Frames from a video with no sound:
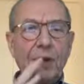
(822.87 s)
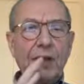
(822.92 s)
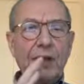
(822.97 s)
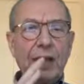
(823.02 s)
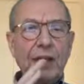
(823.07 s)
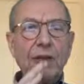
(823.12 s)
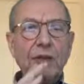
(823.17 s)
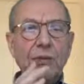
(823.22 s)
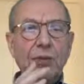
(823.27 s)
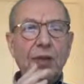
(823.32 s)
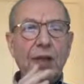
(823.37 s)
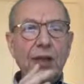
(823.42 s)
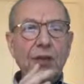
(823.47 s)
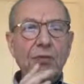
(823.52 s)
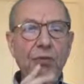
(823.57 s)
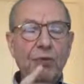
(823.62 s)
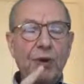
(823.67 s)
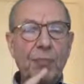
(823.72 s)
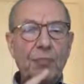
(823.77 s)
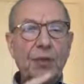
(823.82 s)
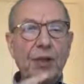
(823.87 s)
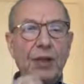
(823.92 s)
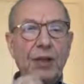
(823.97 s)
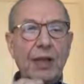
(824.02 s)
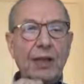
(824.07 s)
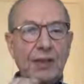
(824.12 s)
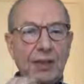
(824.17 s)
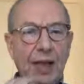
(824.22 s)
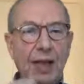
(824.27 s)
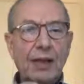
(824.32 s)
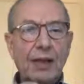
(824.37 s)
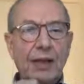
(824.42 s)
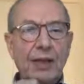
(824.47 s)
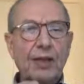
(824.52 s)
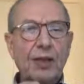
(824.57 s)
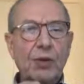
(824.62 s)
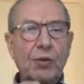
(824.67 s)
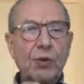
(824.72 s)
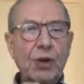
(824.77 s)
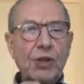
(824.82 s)
Can you repeat exactly
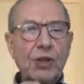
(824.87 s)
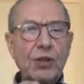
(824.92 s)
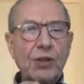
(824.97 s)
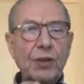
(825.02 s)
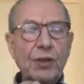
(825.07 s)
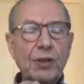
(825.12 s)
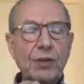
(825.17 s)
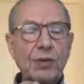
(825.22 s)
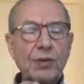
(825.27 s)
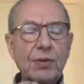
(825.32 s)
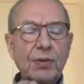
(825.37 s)
the question?